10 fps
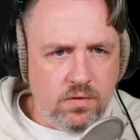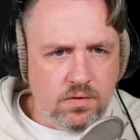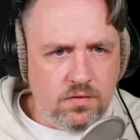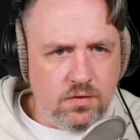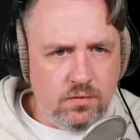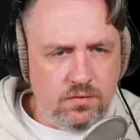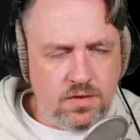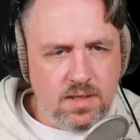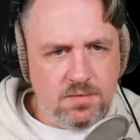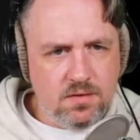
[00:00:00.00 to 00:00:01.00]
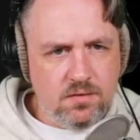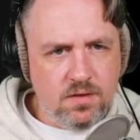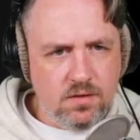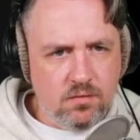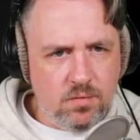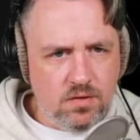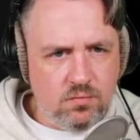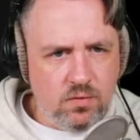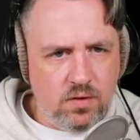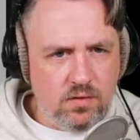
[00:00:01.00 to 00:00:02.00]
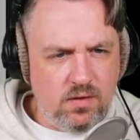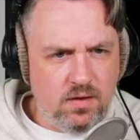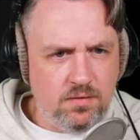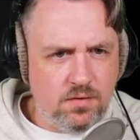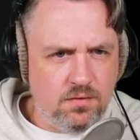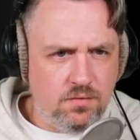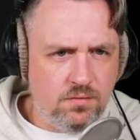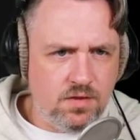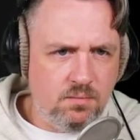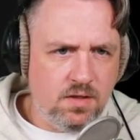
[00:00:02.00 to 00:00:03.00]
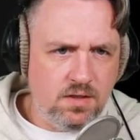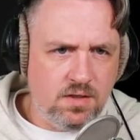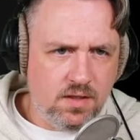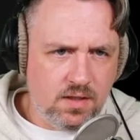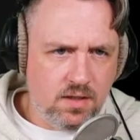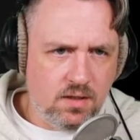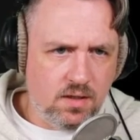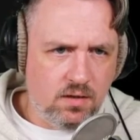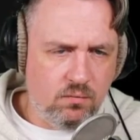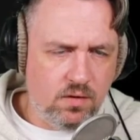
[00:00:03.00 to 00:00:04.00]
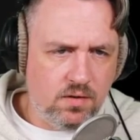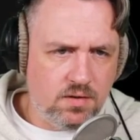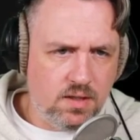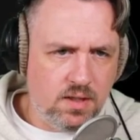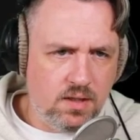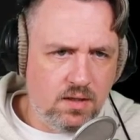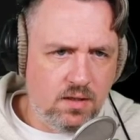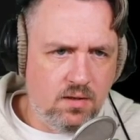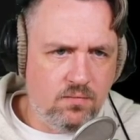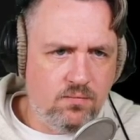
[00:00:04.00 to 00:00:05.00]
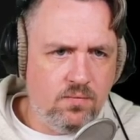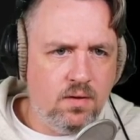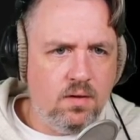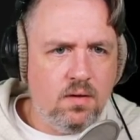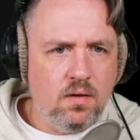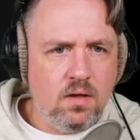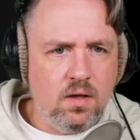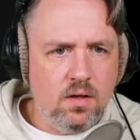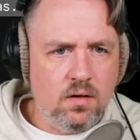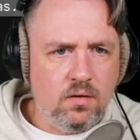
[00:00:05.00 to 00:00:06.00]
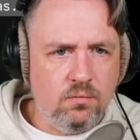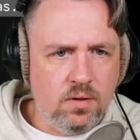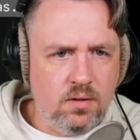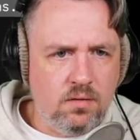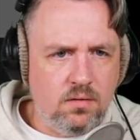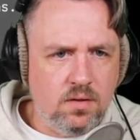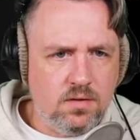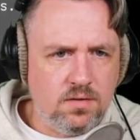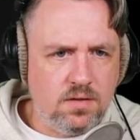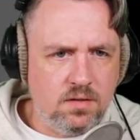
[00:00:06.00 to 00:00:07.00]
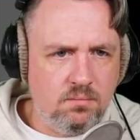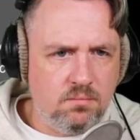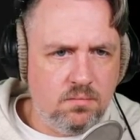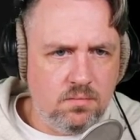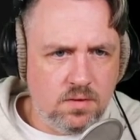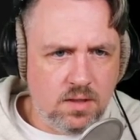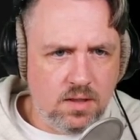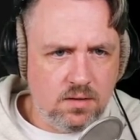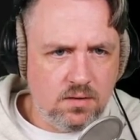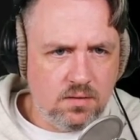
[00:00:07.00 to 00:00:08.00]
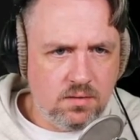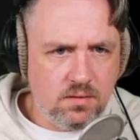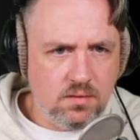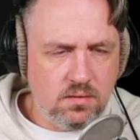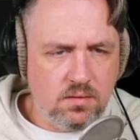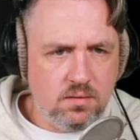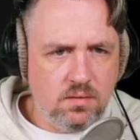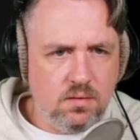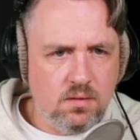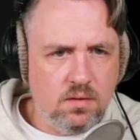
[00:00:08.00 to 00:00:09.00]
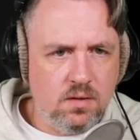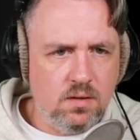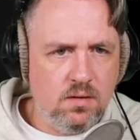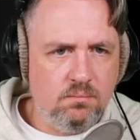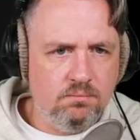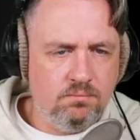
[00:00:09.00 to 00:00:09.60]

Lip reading: so steps is going to increment. We're going to have to do sim.tick, and we're going to say if grid sim dot all